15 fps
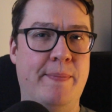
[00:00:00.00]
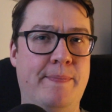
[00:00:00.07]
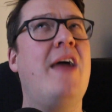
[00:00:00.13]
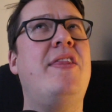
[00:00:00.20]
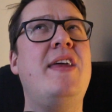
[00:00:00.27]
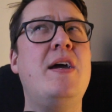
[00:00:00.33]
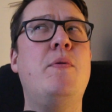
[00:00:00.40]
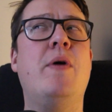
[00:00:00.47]
I
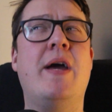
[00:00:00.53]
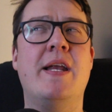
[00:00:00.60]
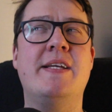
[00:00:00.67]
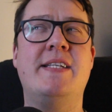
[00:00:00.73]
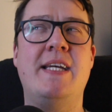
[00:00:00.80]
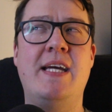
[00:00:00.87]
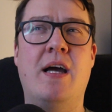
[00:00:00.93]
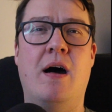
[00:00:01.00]
think we're going to
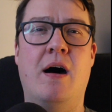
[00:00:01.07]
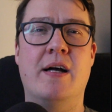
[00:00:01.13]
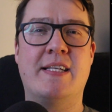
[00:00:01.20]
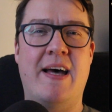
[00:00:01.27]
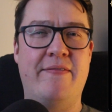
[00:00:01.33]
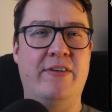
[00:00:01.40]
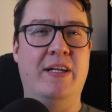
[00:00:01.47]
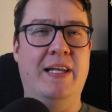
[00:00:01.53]
see cards
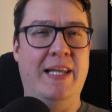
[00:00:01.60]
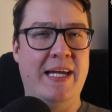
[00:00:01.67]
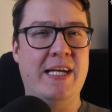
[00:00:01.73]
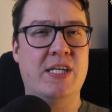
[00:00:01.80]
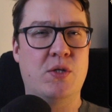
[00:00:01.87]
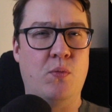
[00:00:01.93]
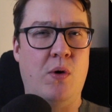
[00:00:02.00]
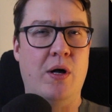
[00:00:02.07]
have at
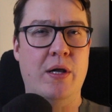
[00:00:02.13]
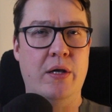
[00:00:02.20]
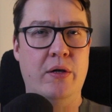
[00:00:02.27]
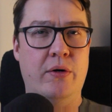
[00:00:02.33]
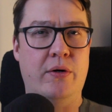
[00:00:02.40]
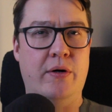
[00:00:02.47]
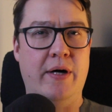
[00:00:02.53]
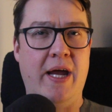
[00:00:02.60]
least 1
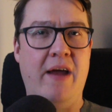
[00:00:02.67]
lore.